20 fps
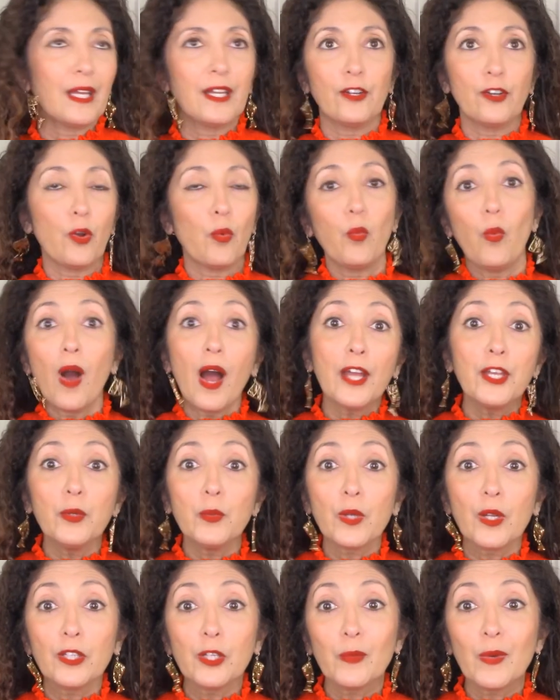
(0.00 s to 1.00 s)
I don't know why you
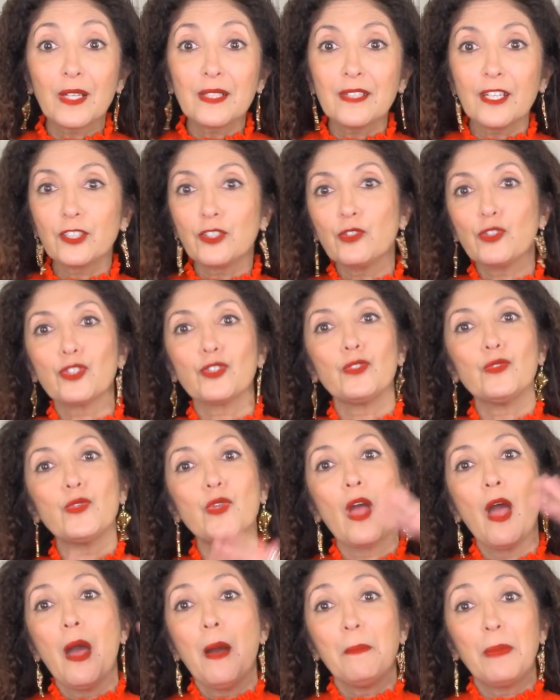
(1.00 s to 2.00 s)
would only want to take two
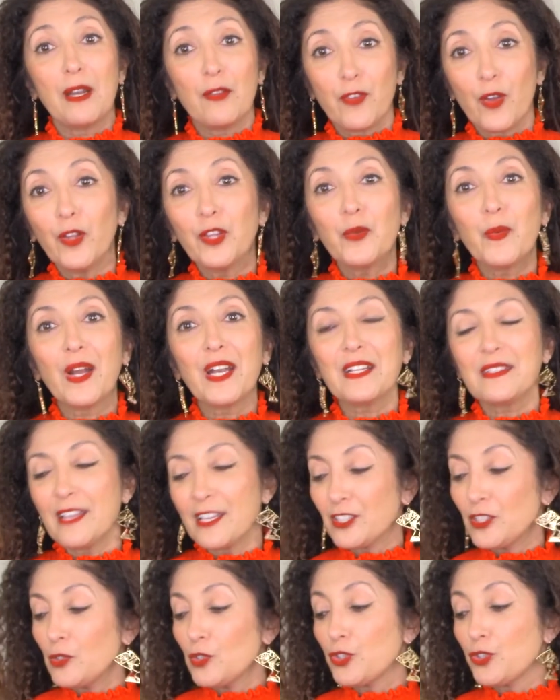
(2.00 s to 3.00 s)
shoes, but if you only want to
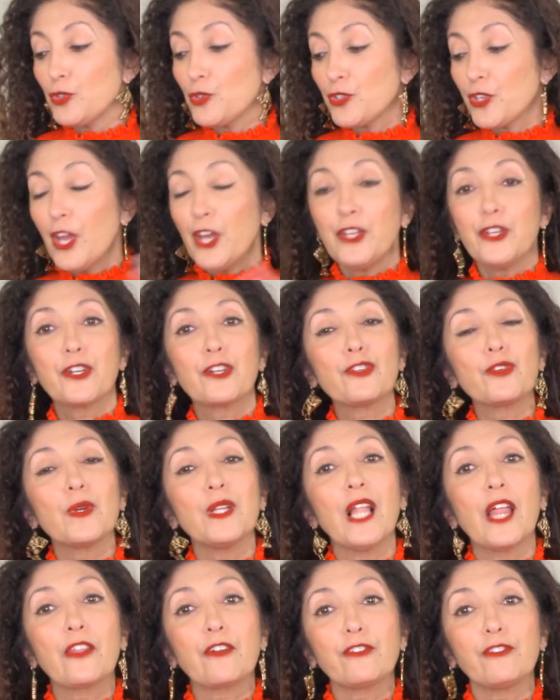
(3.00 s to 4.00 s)
take two shoes, you could do a
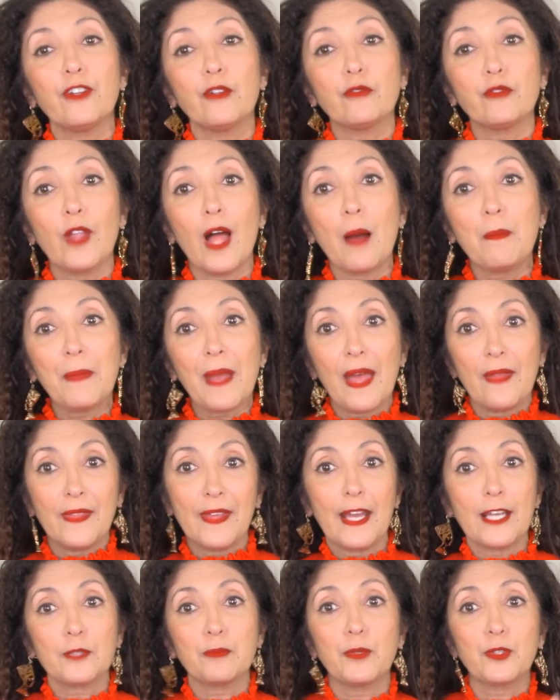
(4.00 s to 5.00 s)
leather flip-flop and
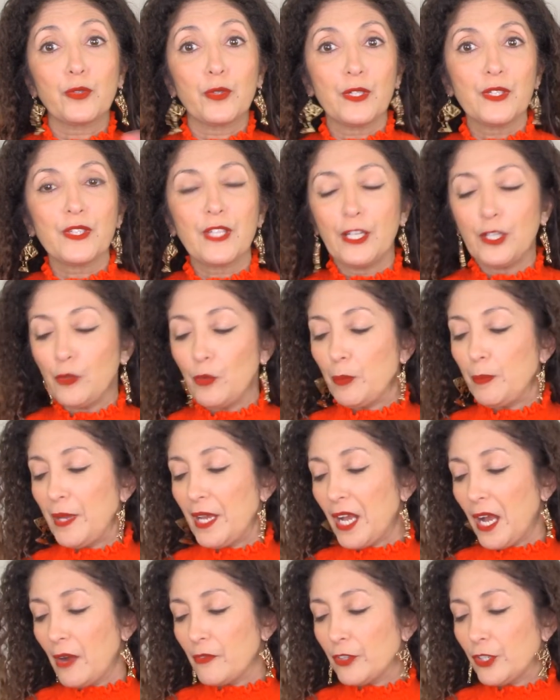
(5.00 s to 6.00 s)
the espadrilles, and you would be
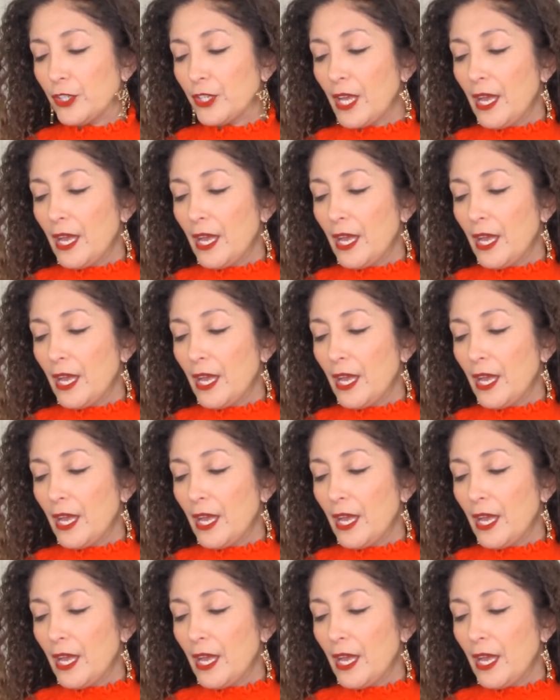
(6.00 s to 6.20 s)
covered.